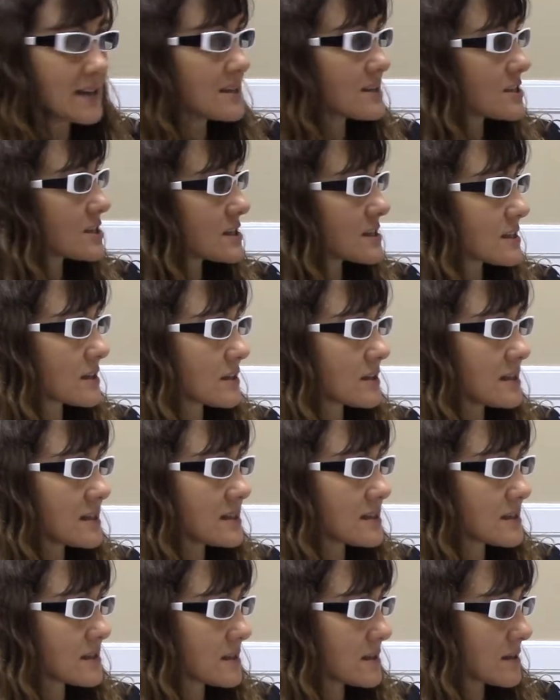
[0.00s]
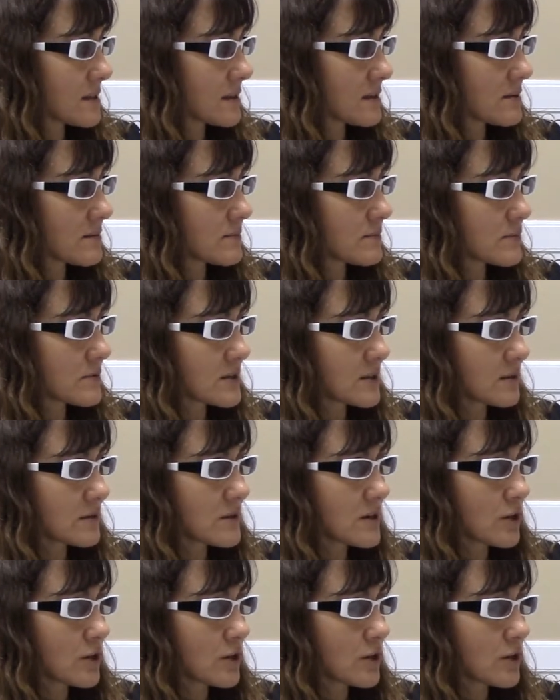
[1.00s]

It's just the lease, the